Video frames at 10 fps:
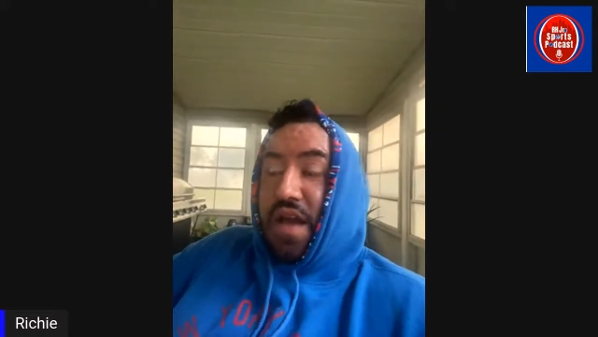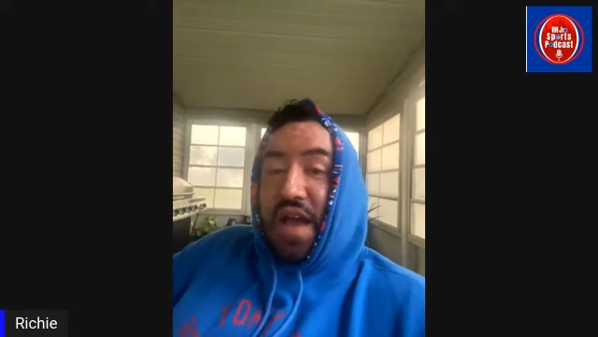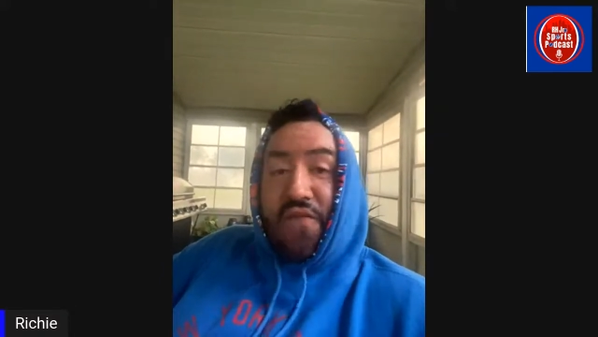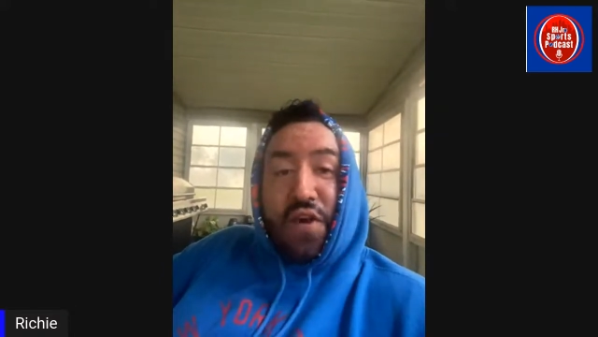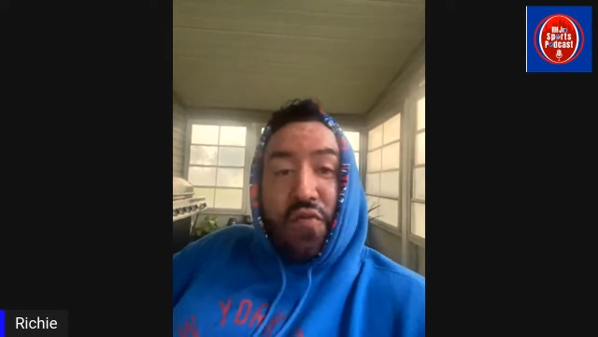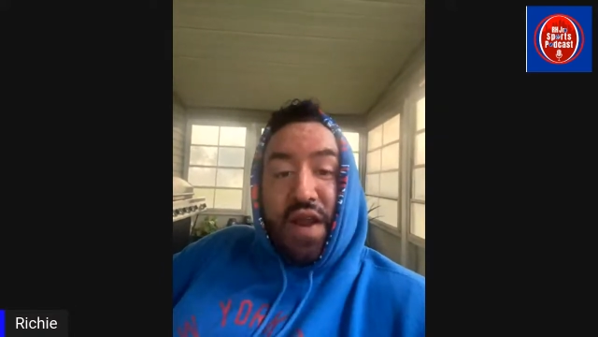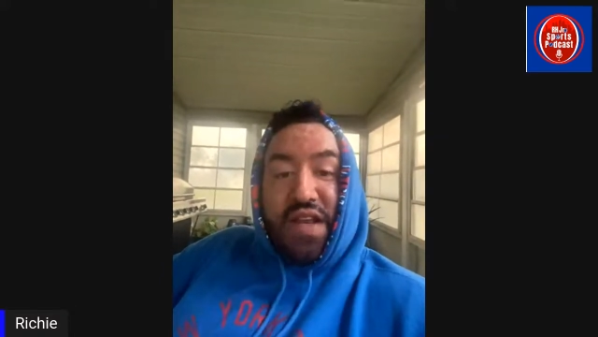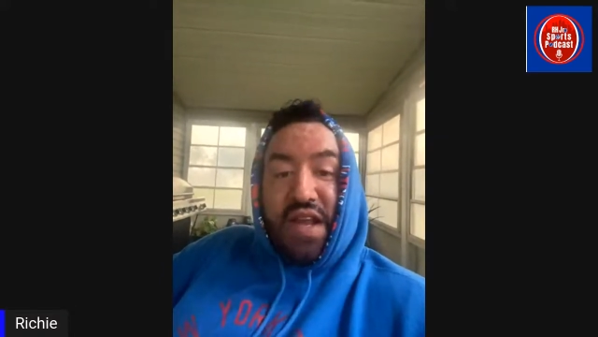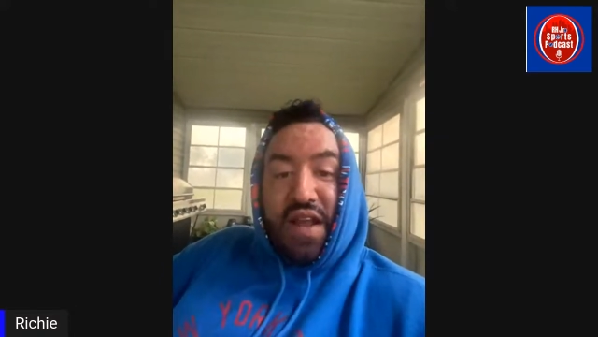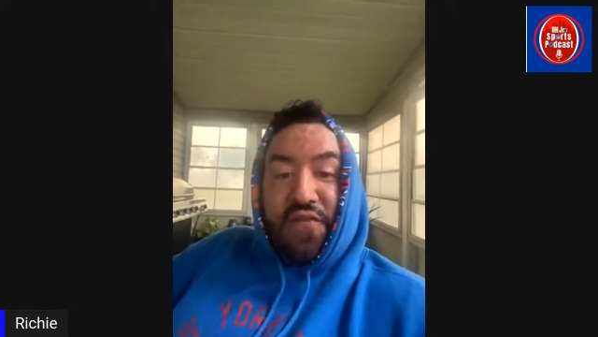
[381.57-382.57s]
Have a
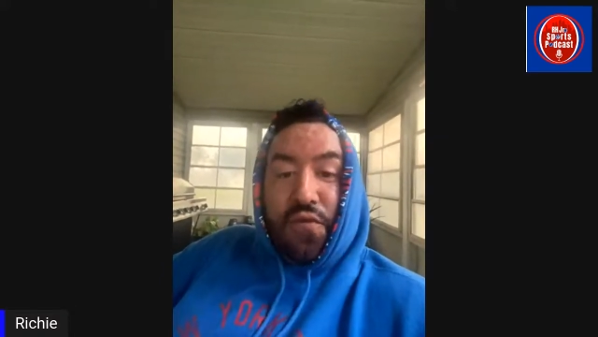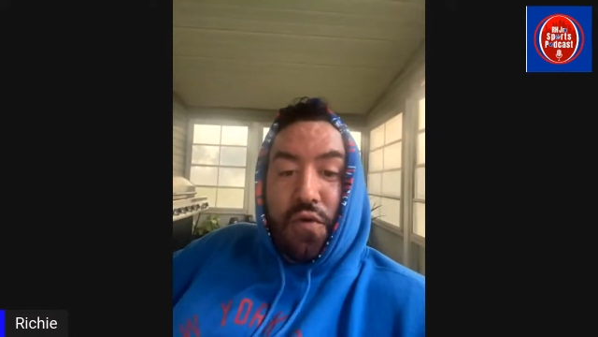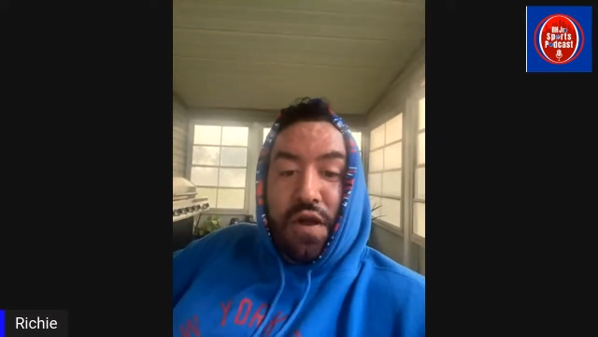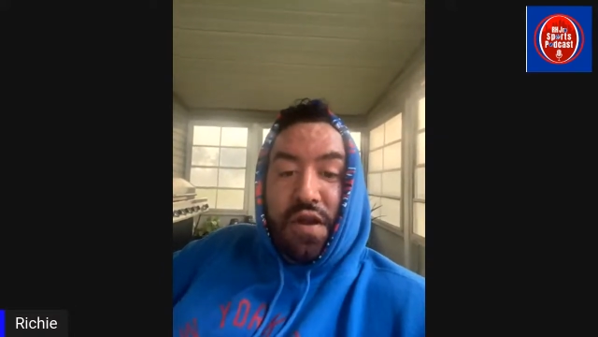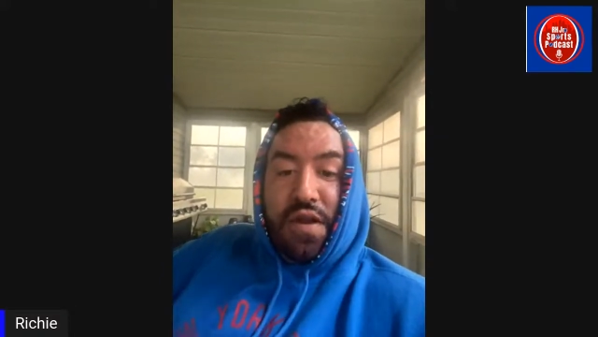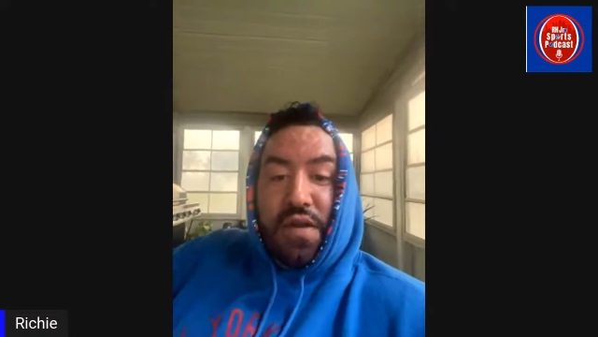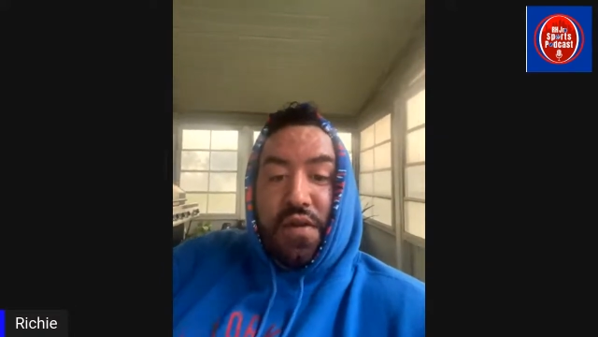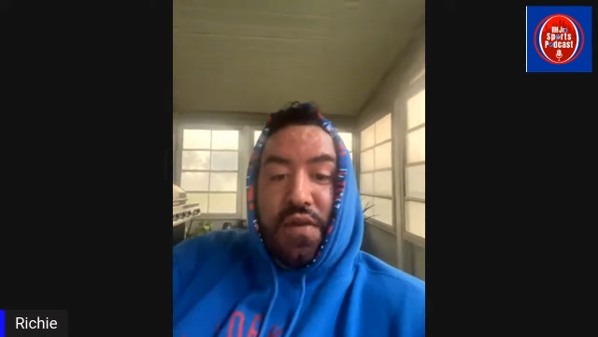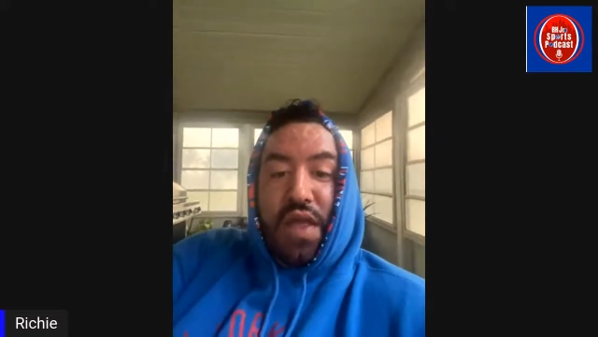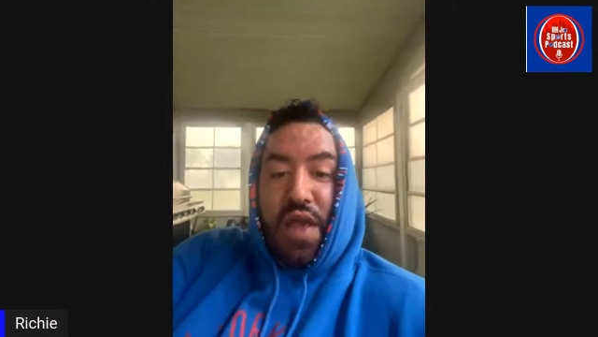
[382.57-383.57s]
great day, everyone.
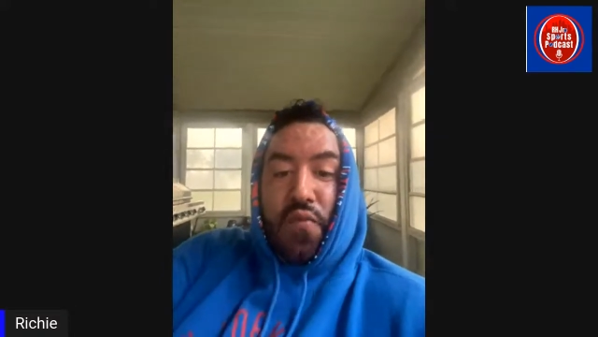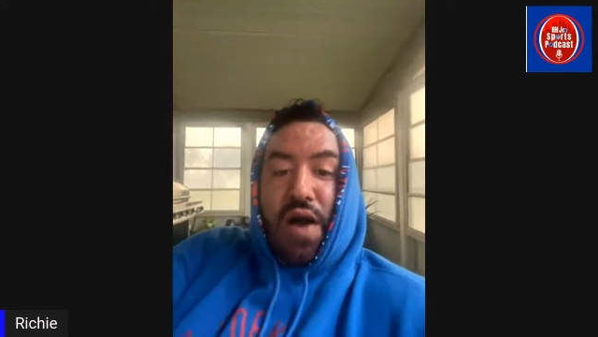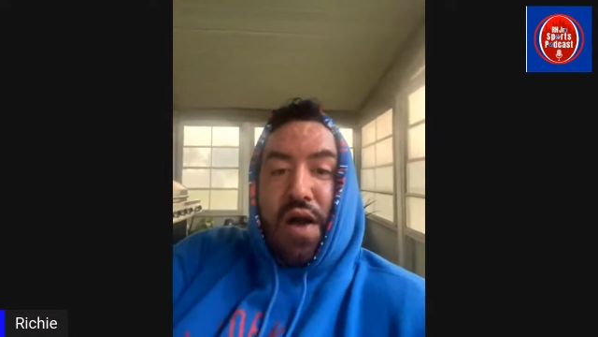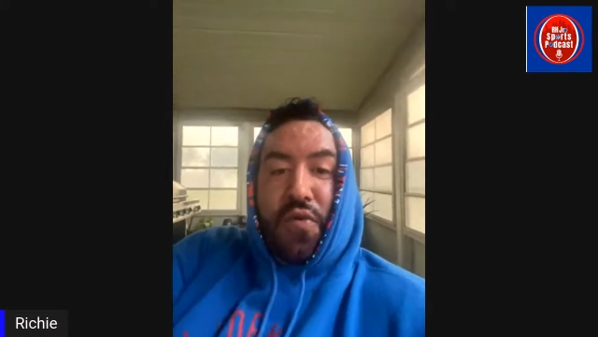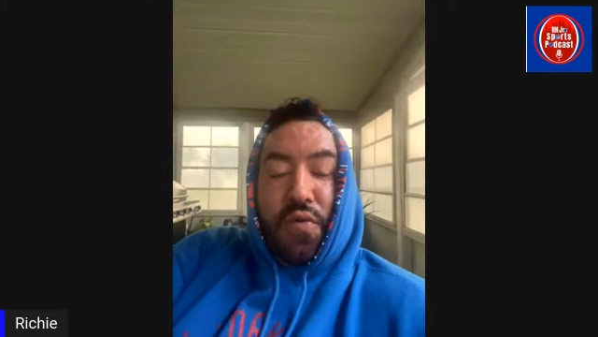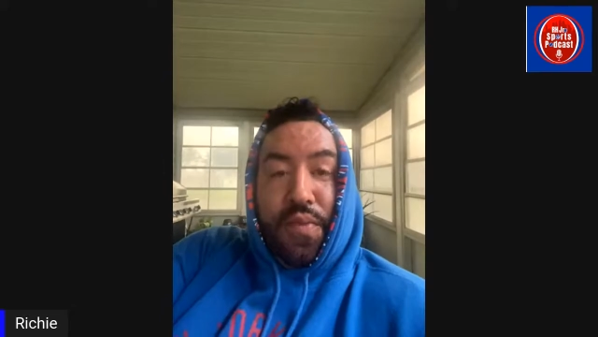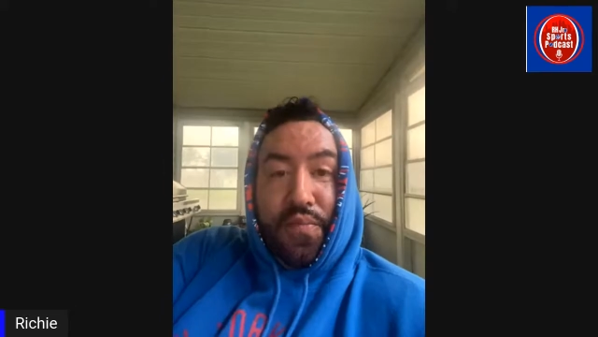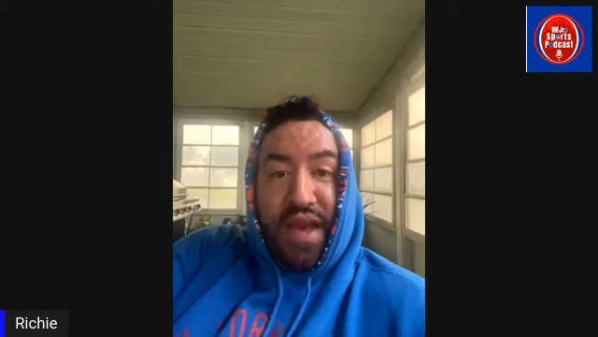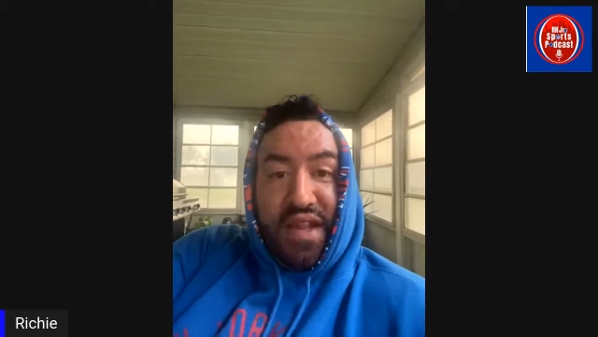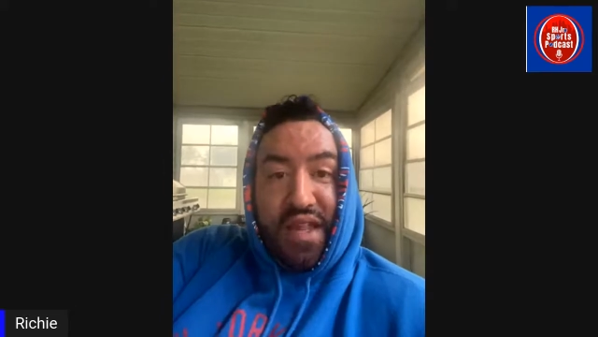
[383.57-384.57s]
And I will be
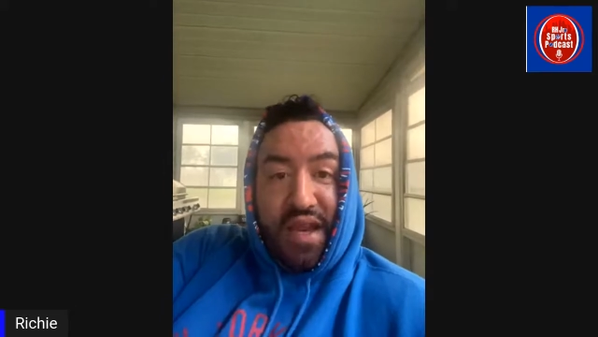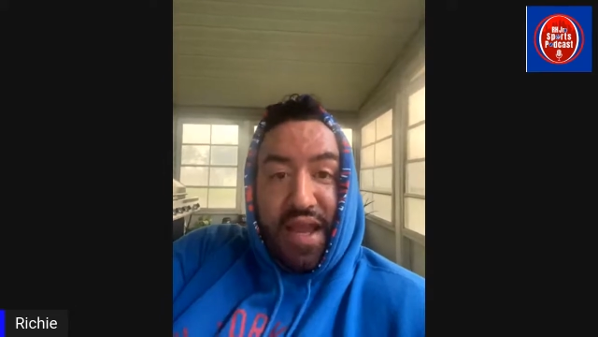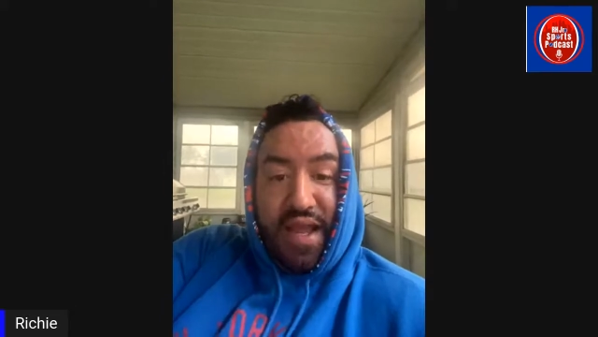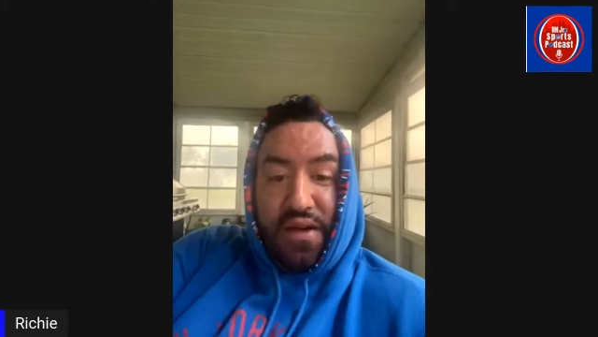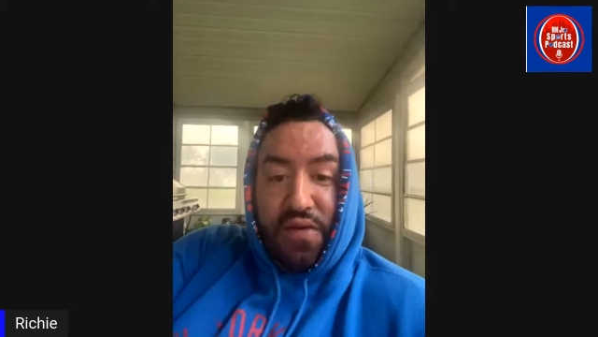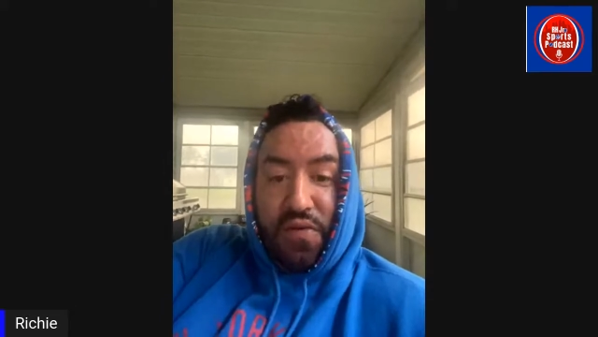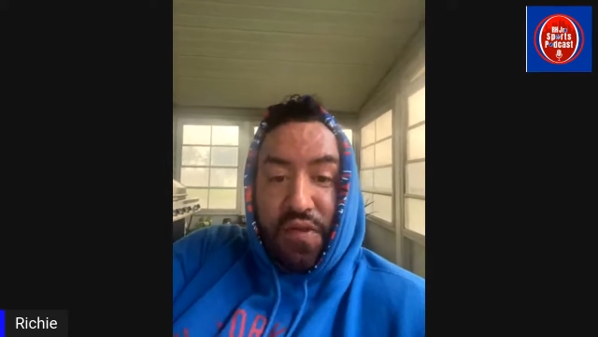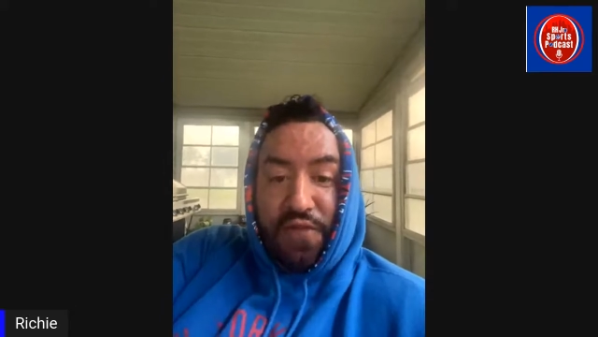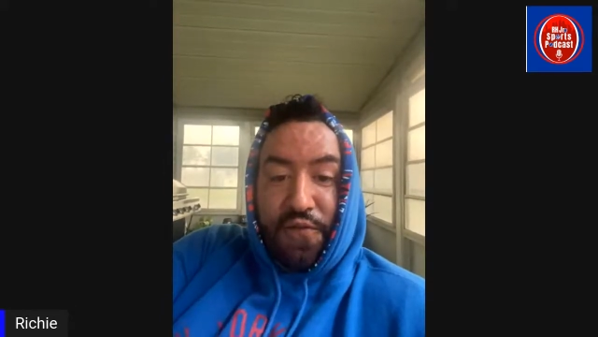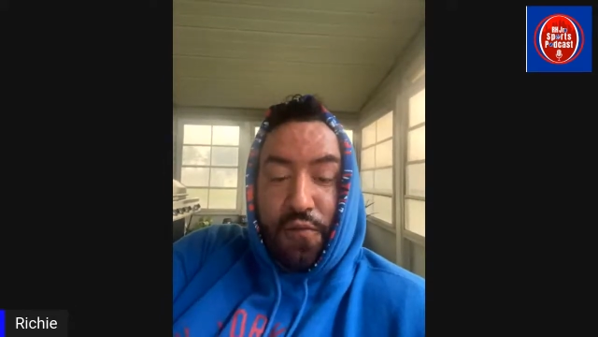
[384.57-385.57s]
back tonight
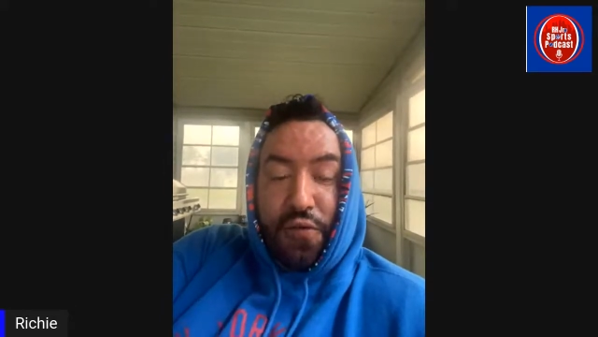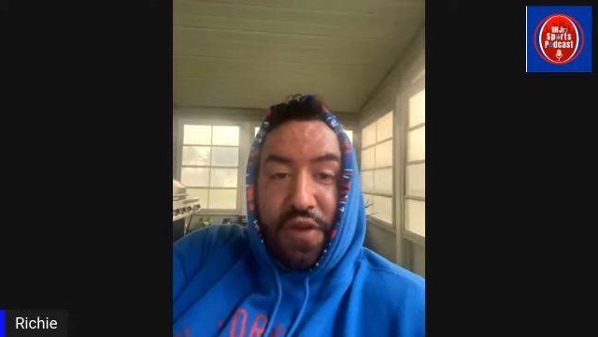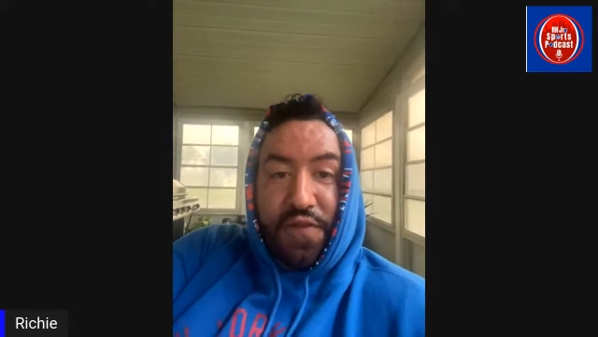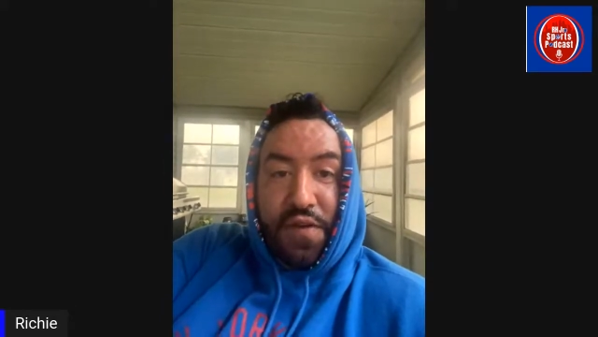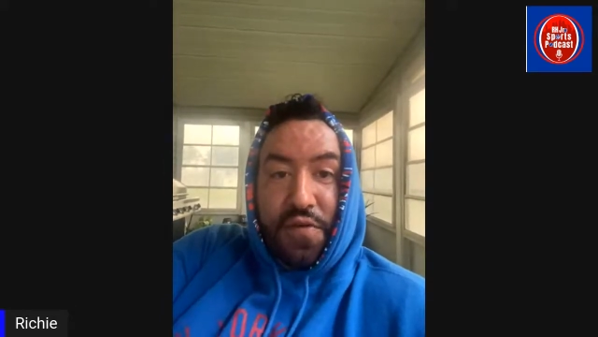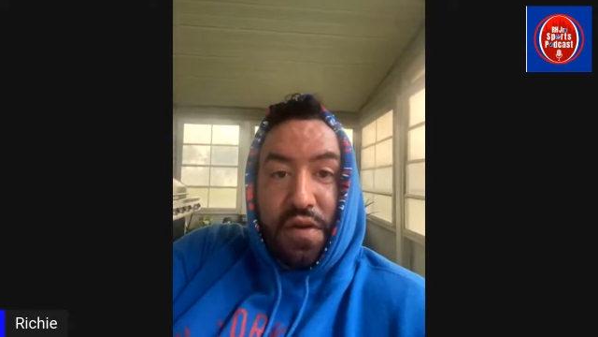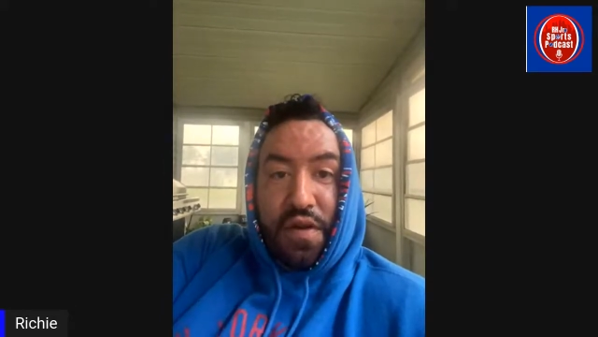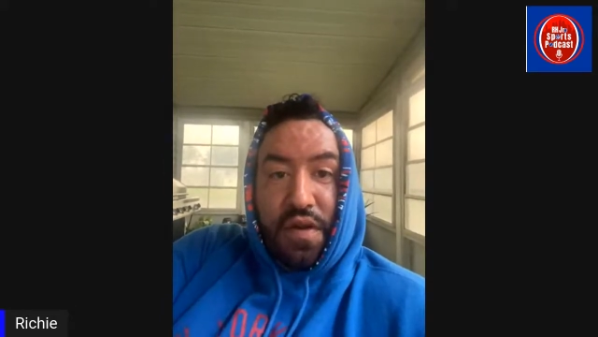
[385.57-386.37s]
with a full preview